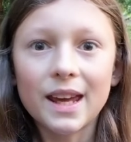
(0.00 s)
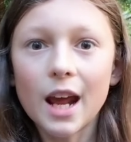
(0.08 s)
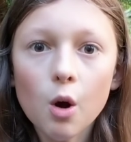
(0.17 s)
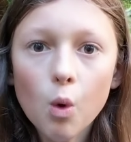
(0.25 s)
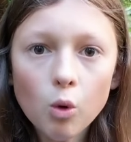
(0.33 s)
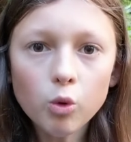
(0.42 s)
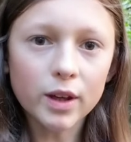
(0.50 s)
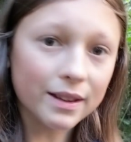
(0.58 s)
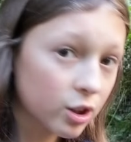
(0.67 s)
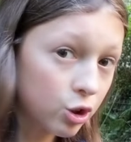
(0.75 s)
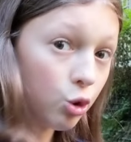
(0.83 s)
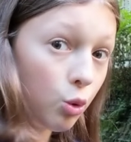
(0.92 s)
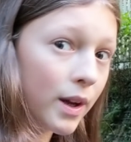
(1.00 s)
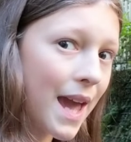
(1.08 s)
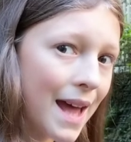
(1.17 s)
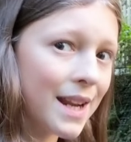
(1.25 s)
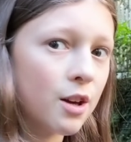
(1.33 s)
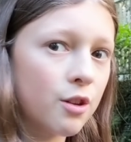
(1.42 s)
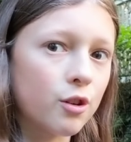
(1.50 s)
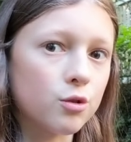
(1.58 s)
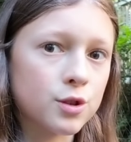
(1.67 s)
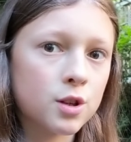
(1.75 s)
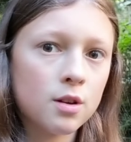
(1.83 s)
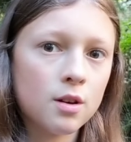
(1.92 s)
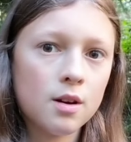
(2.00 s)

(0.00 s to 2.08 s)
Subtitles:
it won't get to doing any of those.